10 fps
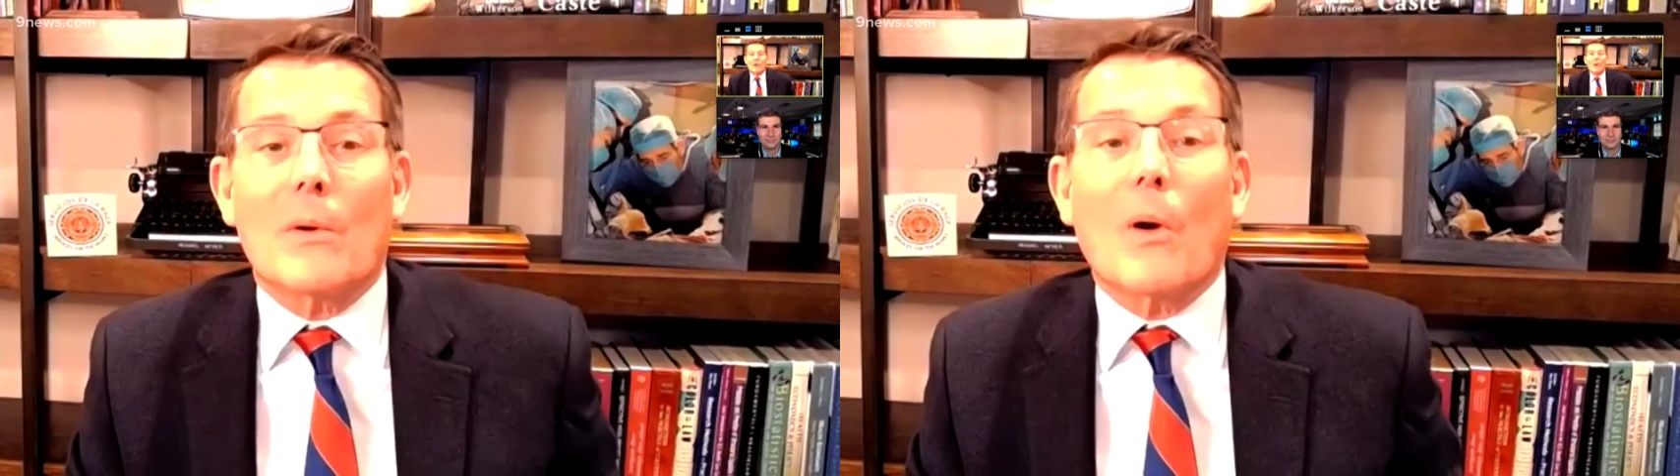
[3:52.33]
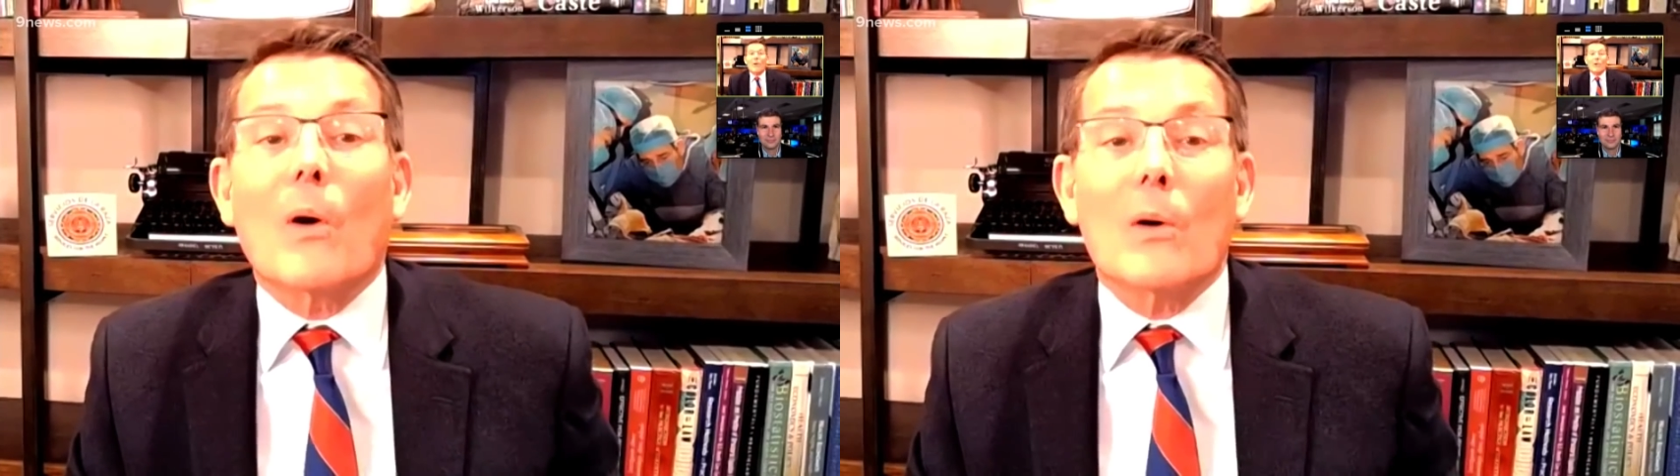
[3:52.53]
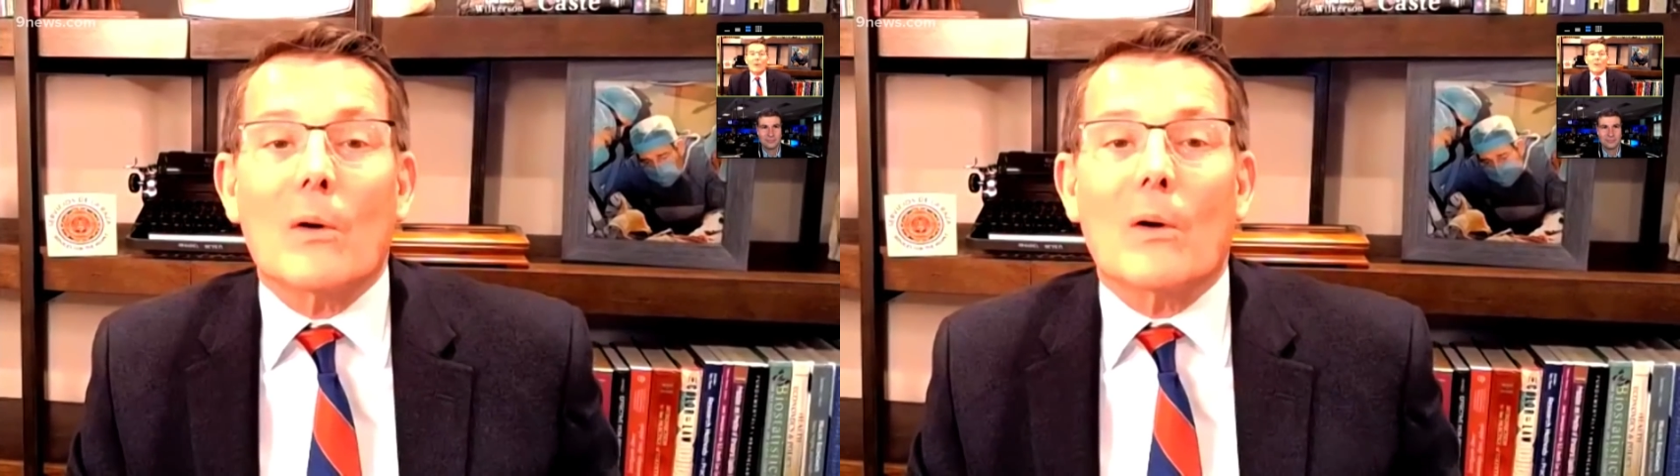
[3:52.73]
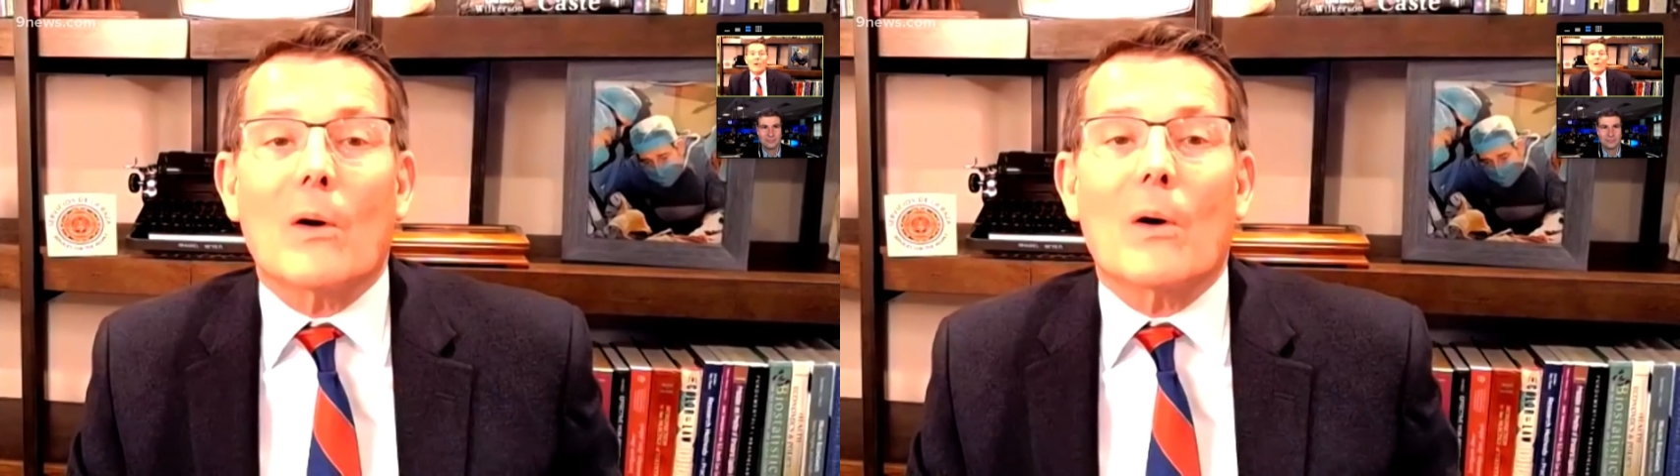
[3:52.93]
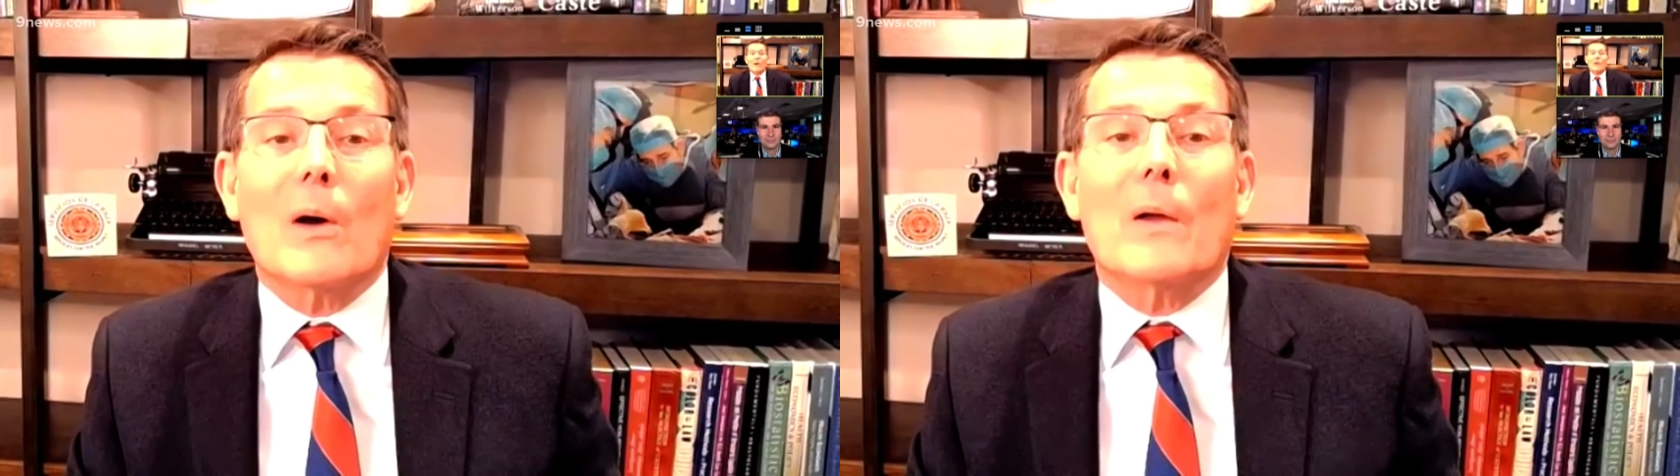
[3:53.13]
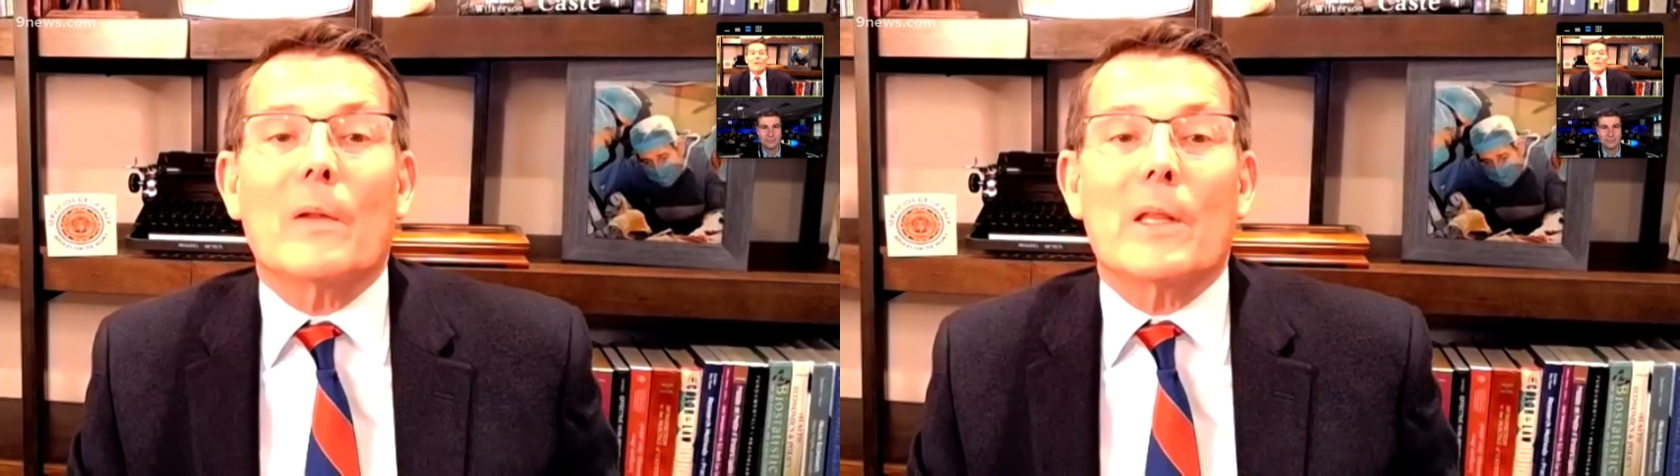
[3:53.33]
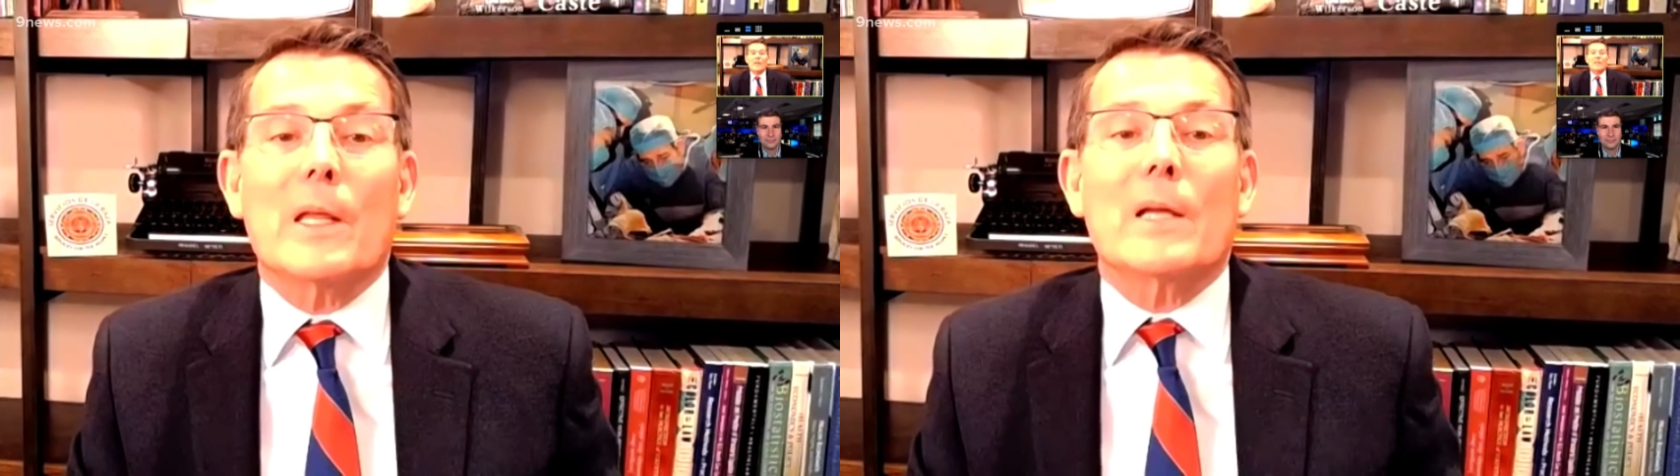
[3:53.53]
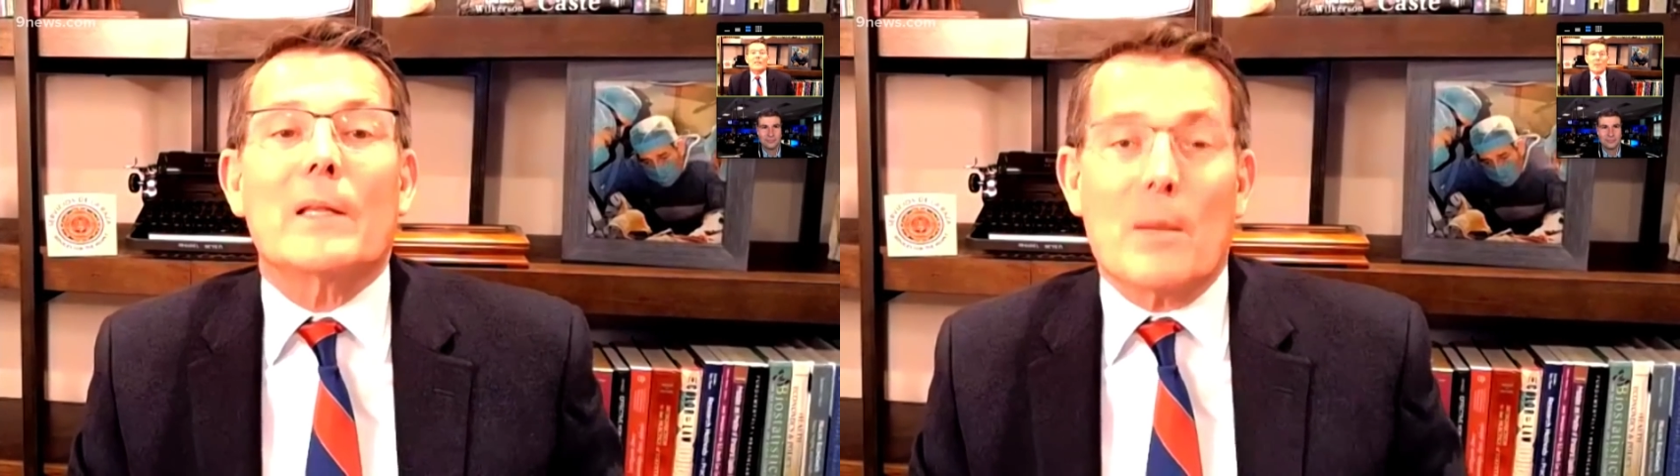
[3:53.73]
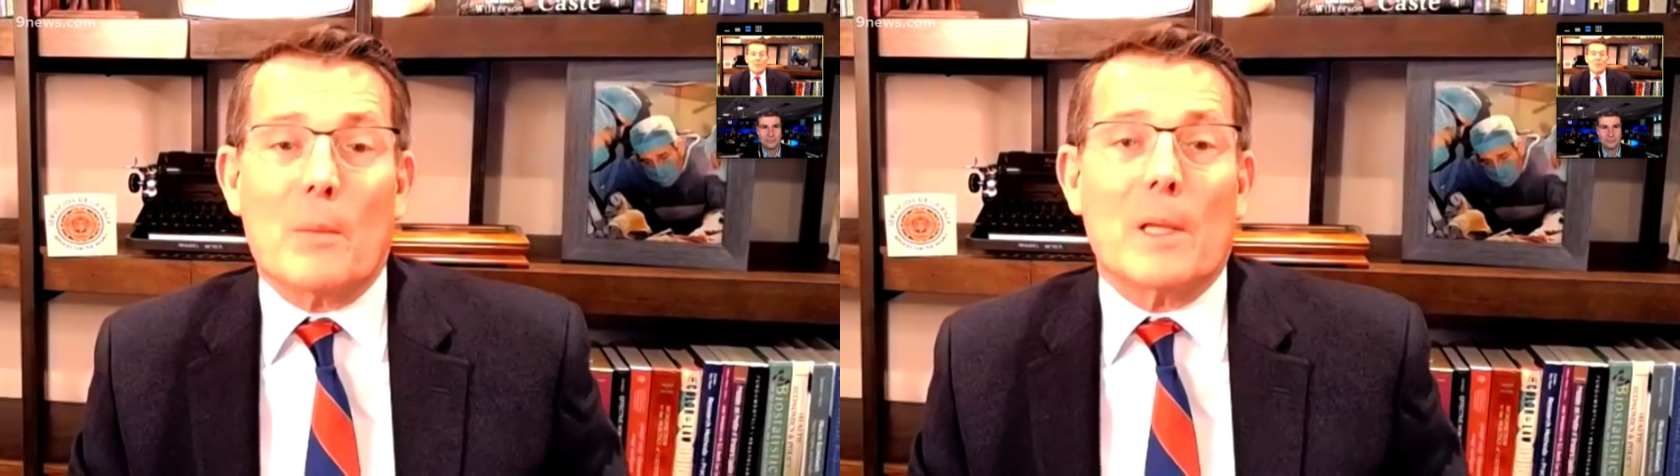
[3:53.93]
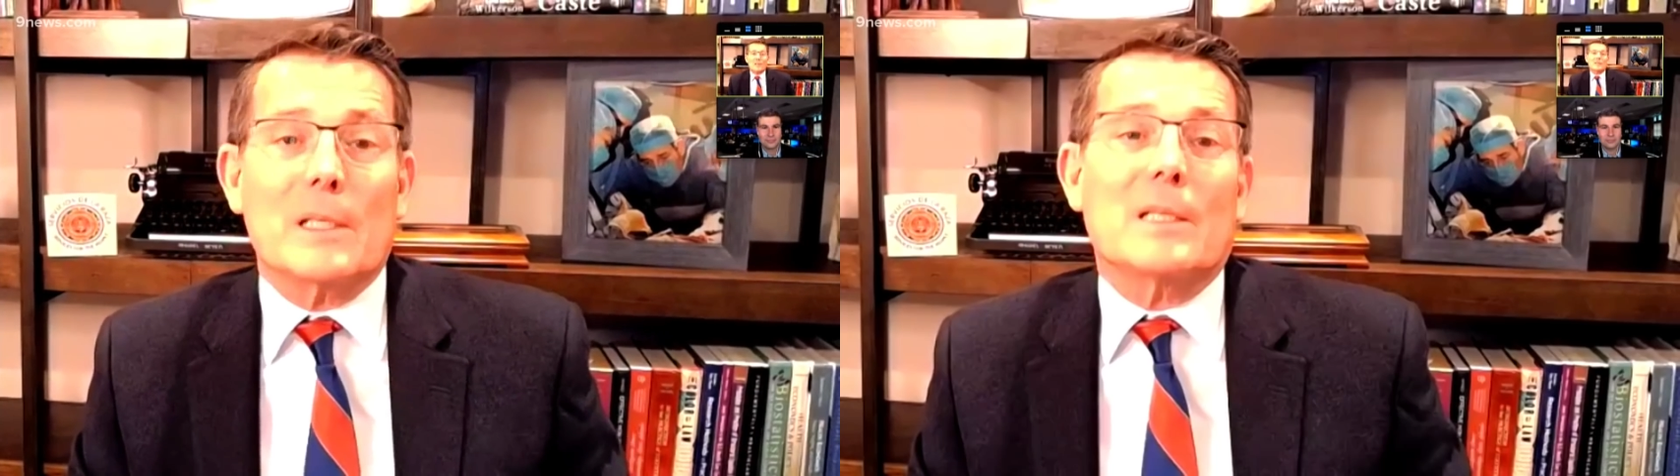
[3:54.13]
or the
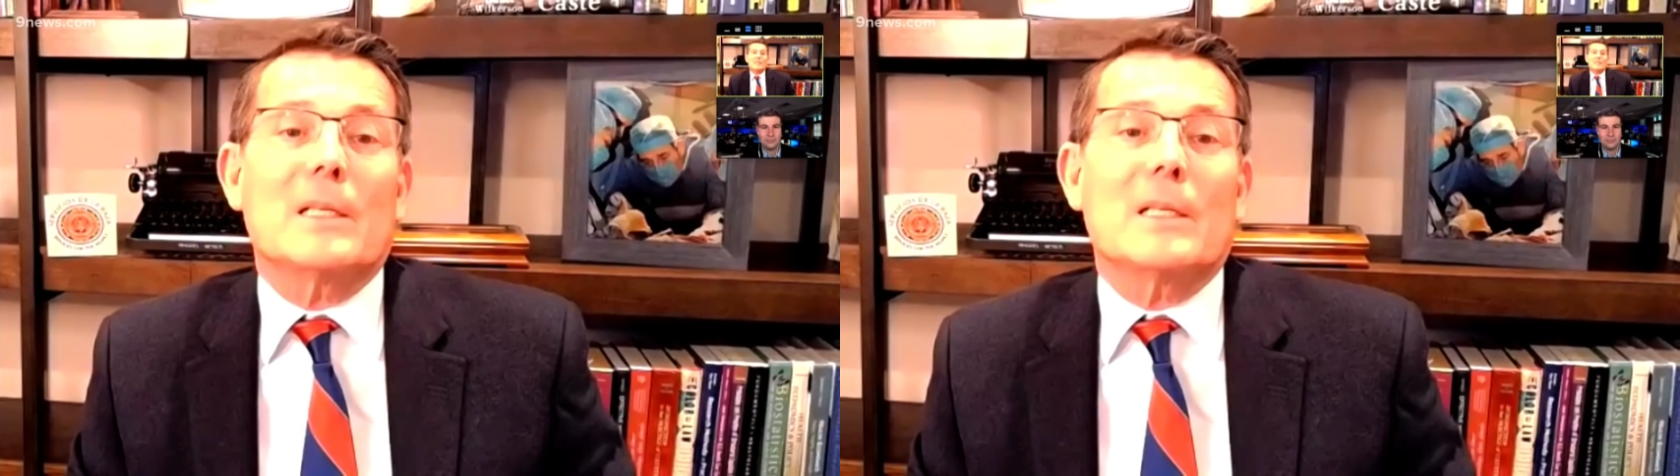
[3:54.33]
endemic